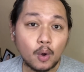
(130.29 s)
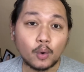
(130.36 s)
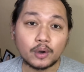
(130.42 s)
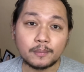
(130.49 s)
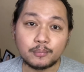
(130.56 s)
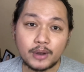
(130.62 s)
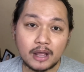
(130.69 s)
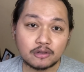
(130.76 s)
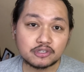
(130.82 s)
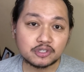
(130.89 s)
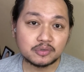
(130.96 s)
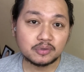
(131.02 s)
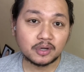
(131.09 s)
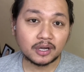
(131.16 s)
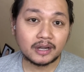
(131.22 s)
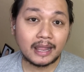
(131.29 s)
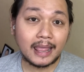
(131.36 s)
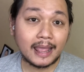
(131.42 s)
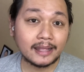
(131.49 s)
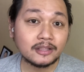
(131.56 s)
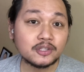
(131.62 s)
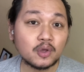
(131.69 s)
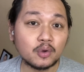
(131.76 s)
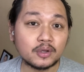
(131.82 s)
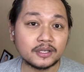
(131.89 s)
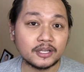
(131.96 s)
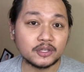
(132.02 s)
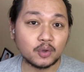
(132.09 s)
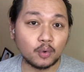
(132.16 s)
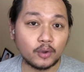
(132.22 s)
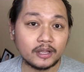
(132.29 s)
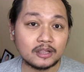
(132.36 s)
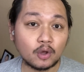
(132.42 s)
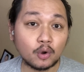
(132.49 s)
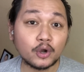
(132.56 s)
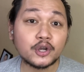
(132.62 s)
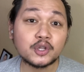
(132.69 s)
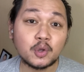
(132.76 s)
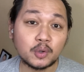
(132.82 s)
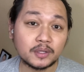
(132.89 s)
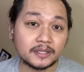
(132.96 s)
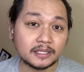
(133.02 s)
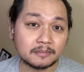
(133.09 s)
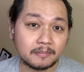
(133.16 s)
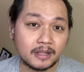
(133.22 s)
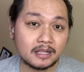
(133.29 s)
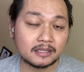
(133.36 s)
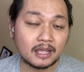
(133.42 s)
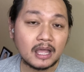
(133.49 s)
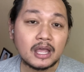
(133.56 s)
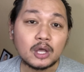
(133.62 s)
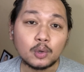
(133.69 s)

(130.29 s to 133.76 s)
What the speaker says: or brown sugar and coconut oil or coconut milk,